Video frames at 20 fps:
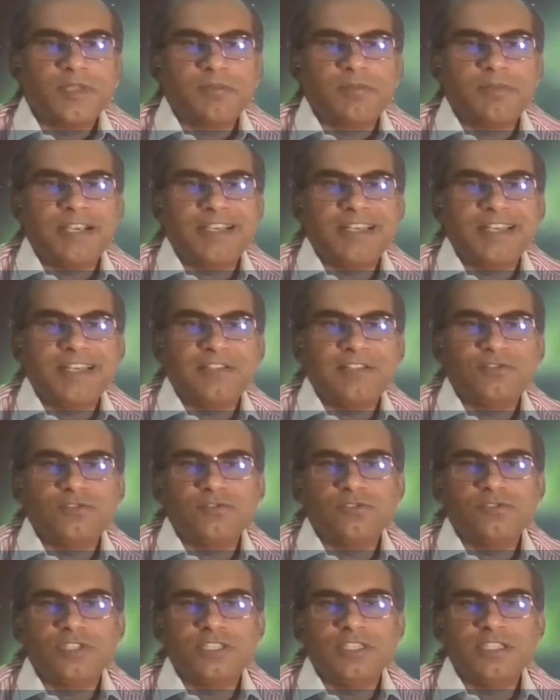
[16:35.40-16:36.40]
pertains
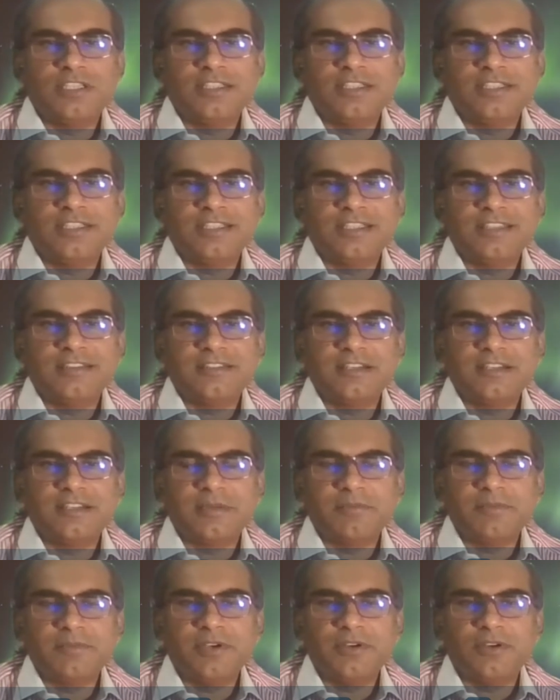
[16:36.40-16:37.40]
to the international
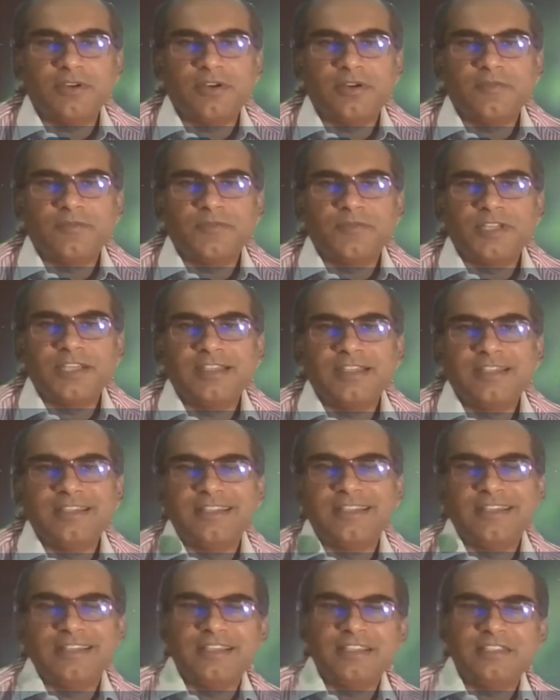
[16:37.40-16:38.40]
criminal law,
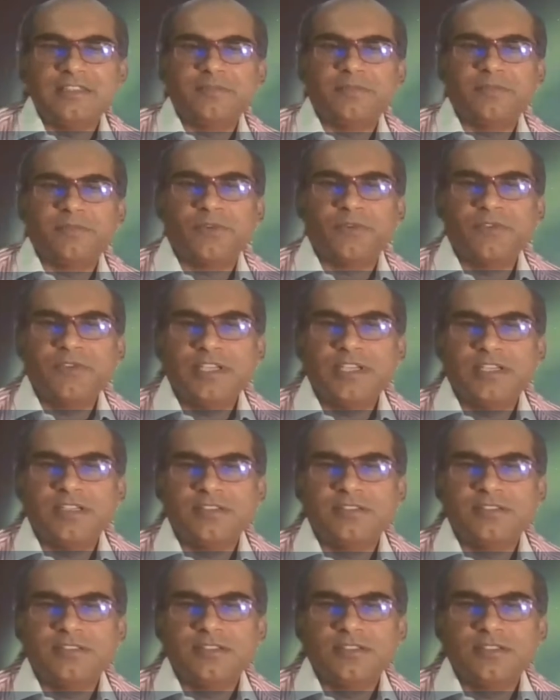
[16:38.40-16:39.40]
its
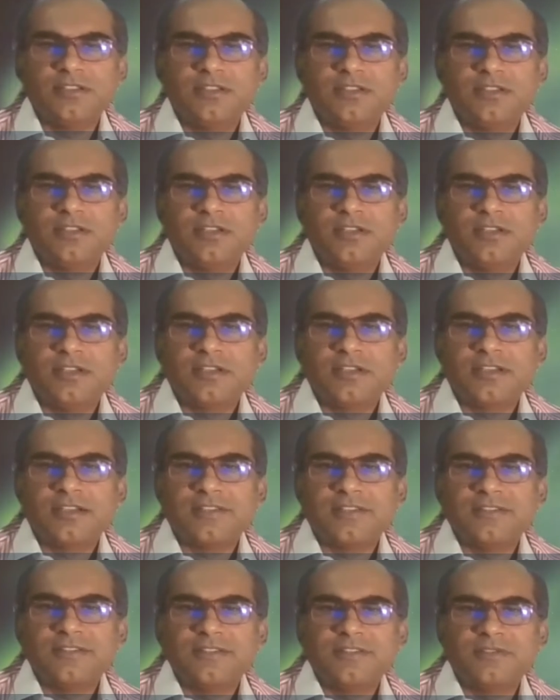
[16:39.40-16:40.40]
provisions
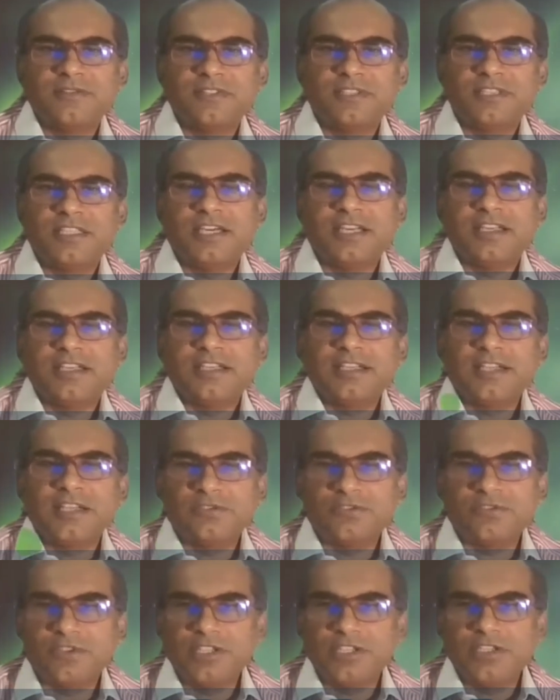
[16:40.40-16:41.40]
consistent with the Article
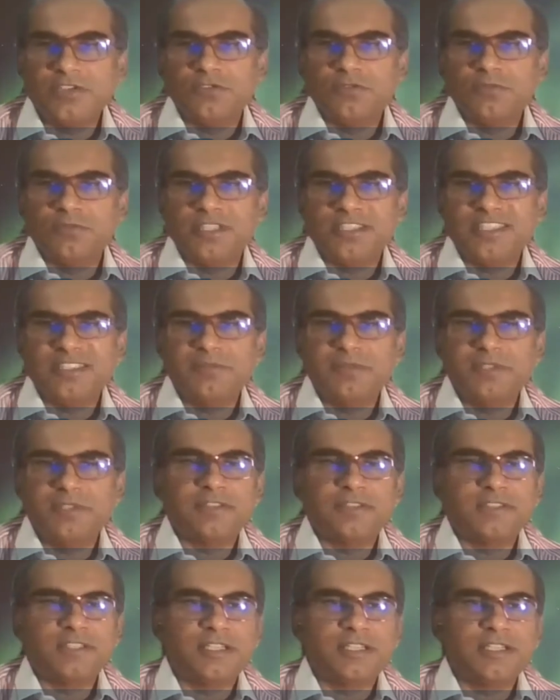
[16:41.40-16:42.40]
22 must be
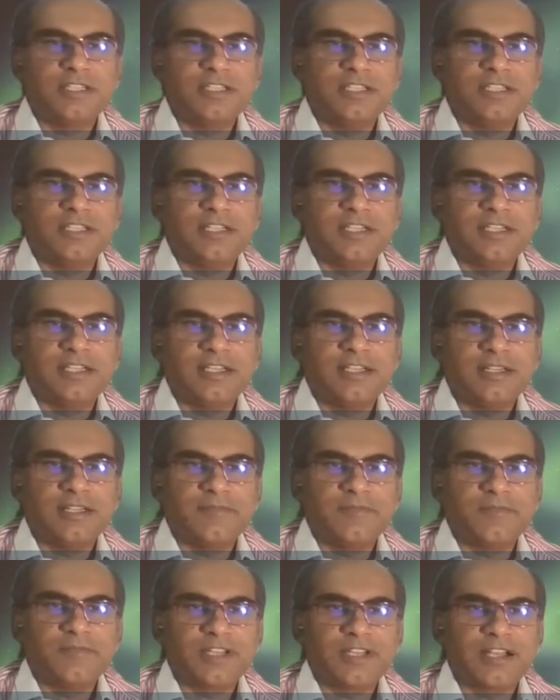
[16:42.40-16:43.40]
strictly
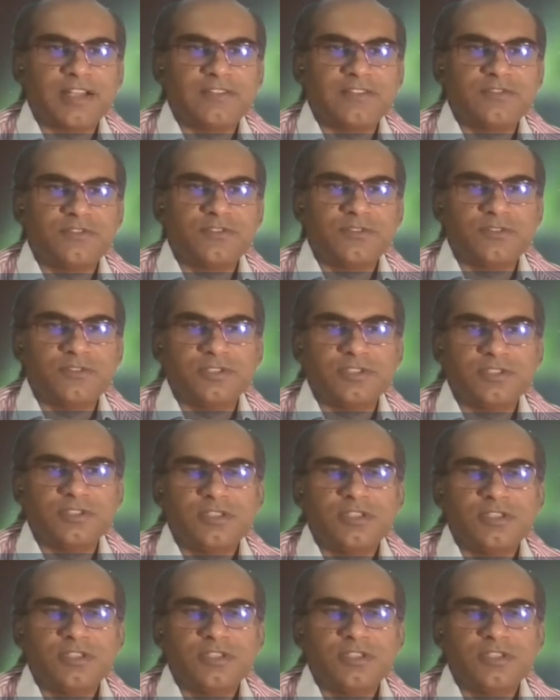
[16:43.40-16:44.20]
construed,